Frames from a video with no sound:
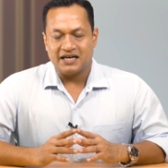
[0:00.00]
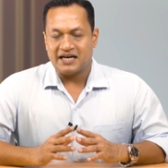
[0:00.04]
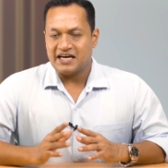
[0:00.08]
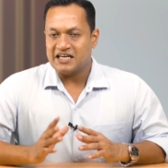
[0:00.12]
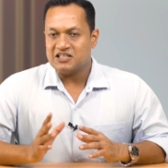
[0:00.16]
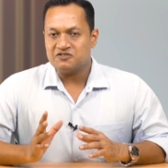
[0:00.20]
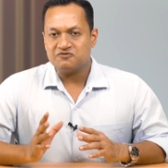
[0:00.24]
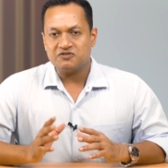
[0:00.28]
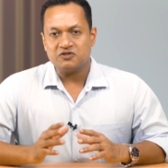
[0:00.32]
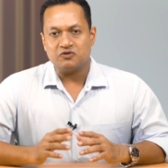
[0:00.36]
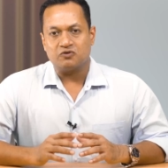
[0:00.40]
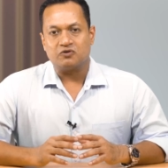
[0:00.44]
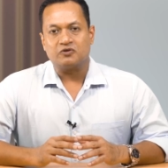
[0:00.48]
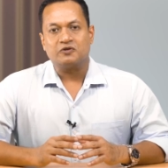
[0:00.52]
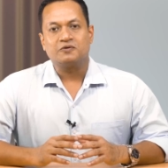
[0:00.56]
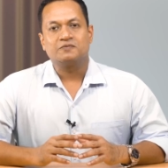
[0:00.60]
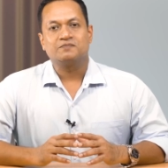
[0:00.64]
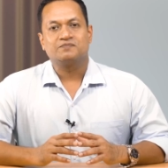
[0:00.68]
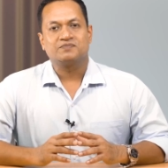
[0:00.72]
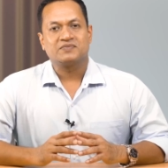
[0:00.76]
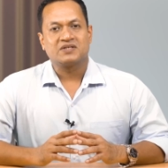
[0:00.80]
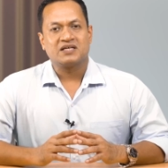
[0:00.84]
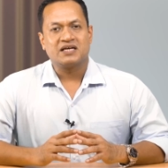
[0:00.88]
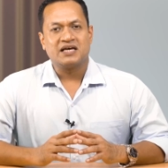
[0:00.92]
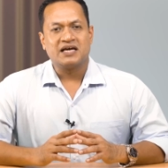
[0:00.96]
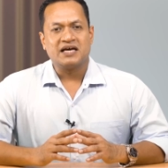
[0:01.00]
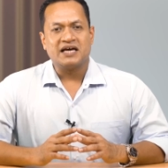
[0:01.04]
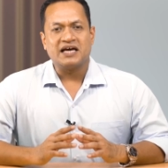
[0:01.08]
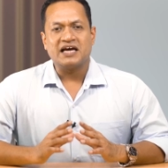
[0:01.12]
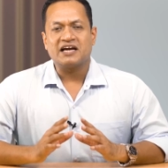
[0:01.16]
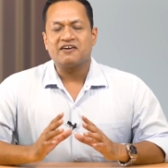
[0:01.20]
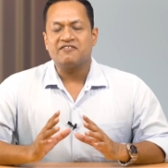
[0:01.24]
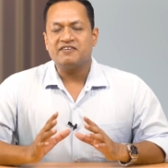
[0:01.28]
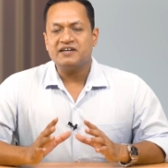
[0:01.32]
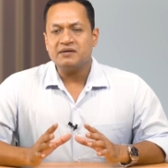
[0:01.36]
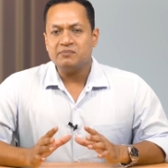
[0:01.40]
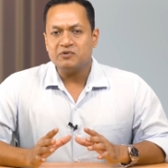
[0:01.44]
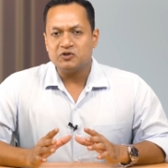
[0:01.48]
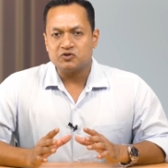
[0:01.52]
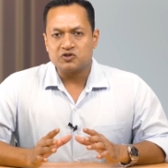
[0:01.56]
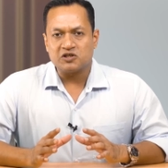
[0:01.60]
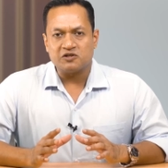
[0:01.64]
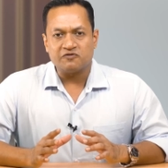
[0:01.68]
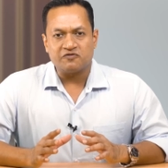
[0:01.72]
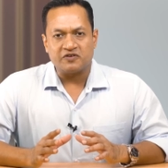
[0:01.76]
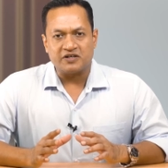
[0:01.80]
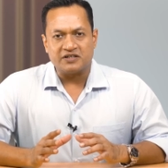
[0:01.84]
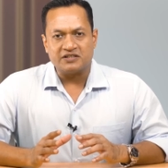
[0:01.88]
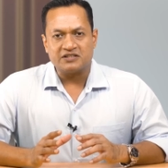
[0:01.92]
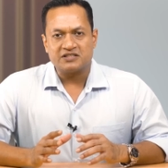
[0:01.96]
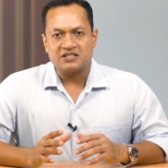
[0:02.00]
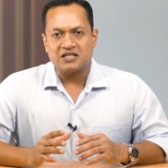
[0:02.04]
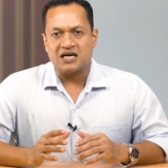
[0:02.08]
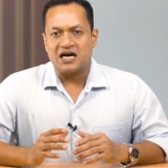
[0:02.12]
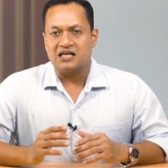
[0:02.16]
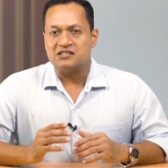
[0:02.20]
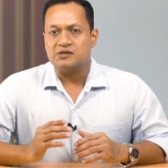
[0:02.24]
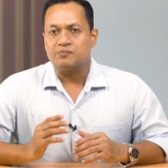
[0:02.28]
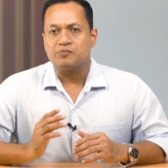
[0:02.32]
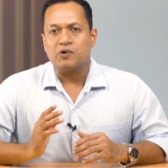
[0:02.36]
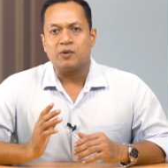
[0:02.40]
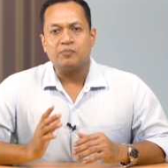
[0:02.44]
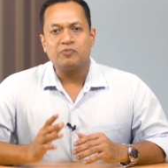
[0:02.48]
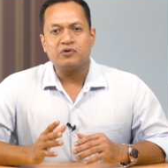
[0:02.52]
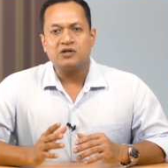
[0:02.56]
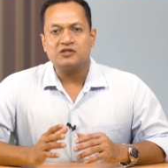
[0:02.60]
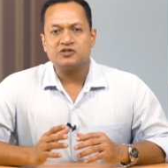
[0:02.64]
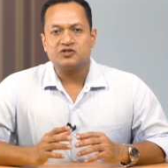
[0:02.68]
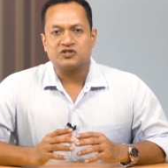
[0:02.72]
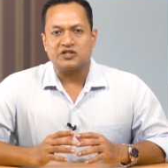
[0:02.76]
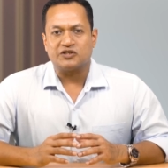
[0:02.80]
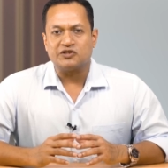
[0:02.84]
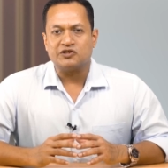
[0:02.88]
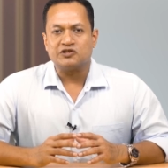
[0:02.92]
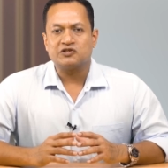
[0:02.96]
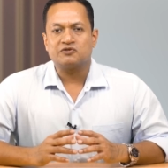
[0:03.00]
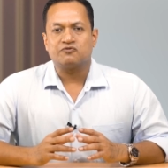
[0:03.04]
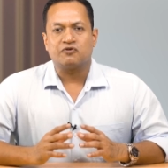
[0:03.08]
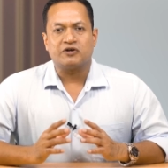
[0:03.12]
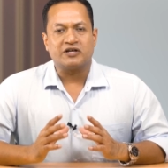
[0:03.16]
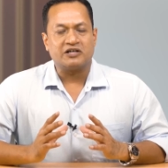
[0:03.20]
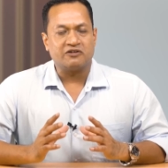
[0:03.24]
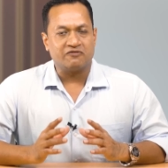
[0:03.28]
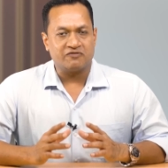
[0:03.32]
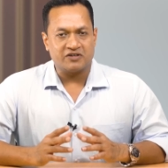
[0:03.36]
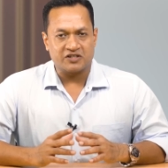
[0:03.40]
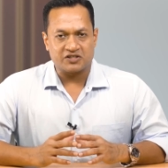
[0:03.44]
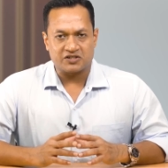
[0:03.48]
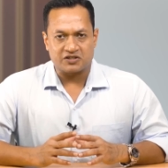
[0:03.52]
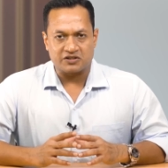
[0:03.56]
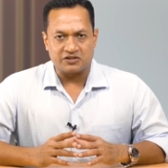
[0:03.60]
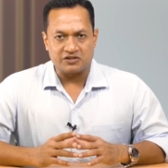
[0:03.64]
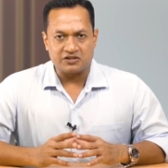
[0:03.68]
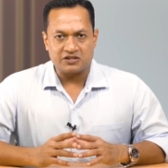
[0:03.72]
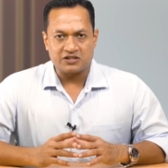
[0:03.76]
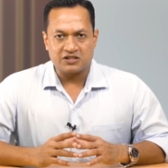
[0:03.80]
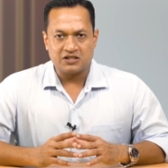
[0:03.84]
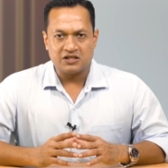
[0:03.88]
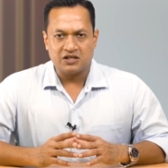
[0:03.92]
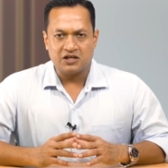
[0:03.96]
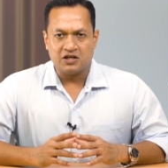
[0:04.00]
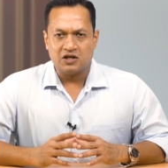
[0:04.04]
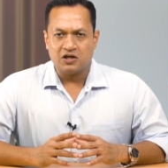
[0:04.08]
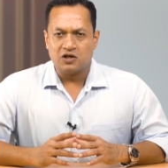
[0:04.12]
As we know, equity mutual funds are a popular choice for investors